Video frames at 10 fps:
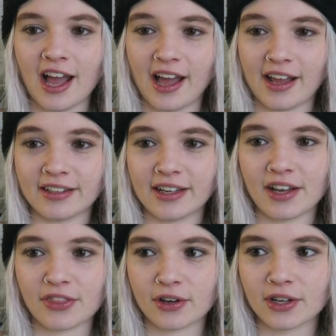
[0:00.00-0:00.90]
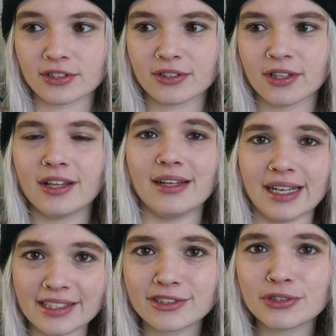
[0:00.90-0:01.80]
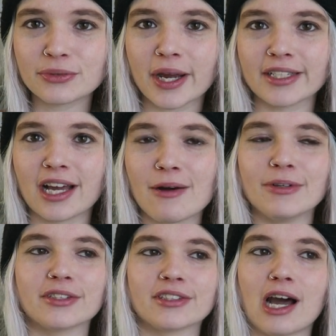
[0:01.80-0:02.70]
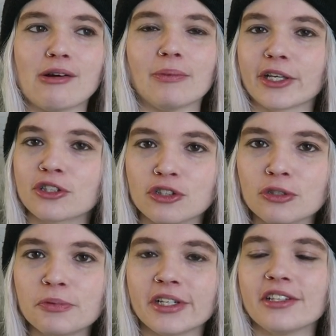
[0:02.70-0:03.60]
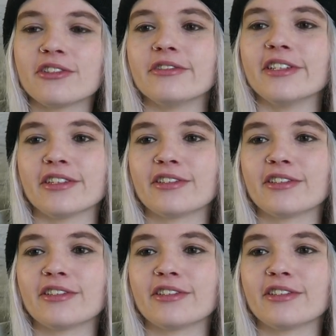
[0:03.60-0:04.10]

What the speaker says: and I thought let's do it right now because now I'm like super into it.